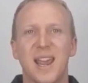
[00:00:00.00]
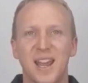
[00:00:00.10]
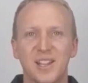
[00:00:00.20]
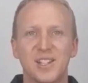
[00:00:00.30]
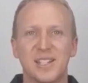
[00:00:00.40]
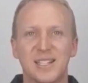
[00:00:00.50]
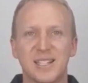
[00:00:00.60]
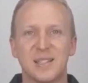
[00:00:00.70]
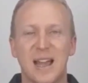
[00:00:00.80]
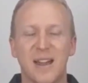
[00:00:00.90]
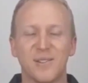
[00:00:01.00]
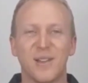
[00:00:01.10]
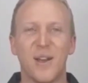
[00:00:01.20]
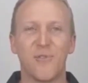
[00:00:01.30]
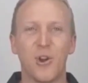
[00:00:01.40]

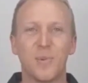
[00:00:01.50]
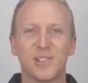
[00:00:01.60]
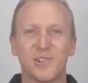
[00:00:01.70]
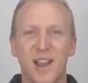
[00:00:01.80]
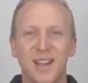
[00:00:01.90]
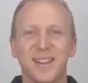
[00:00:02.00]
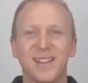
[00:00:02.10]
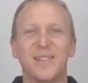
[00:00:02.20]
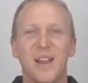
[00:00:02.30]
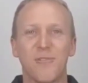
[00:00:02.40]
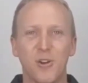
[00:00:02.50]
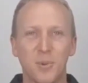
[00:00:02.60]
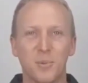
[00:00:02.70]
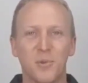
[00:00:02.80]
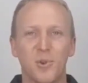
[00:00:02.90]
aerobic training and
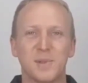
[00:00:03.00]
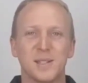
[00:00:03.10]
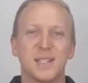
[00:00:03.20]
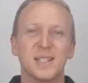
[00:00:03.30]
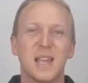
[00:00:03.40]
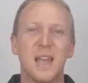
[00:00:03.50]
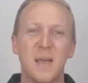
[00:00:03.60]
aerobic performances,